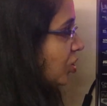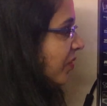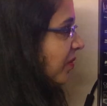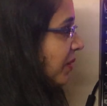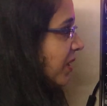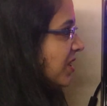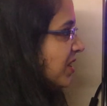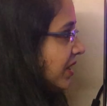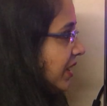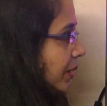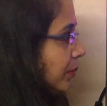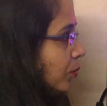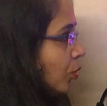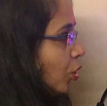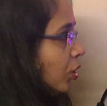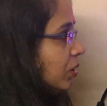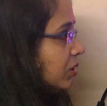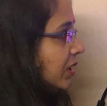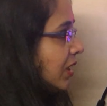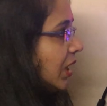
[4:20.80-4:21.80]
of parasitic
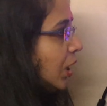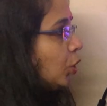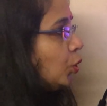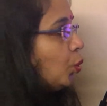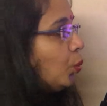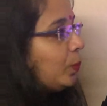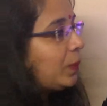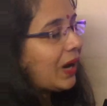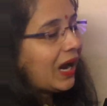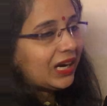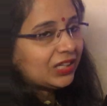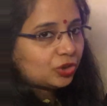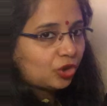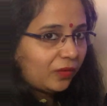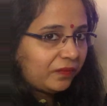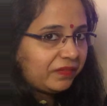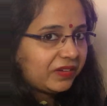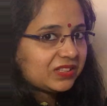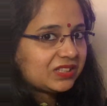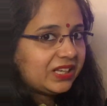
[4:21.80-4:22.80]
mode. There are two plants
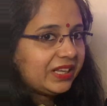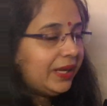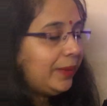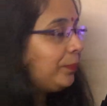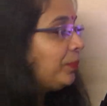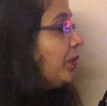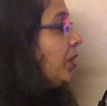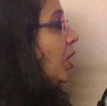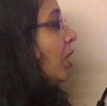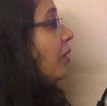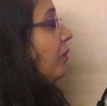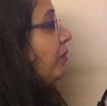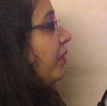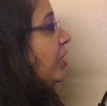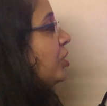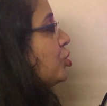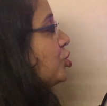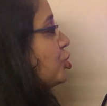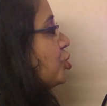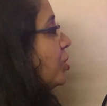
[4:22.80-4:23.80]
obviously,
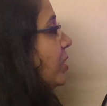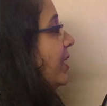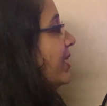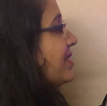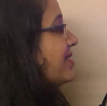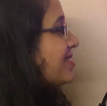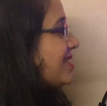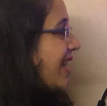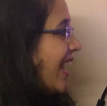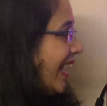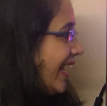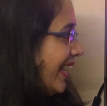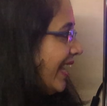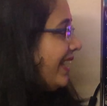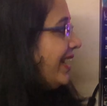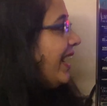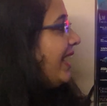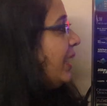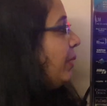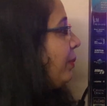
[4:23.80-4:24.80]
which is
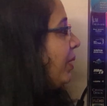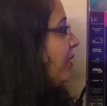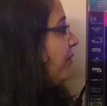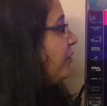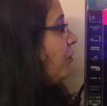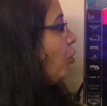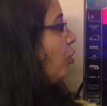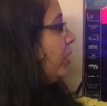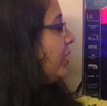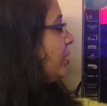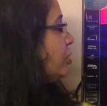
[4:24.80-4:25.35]
taking ready-made food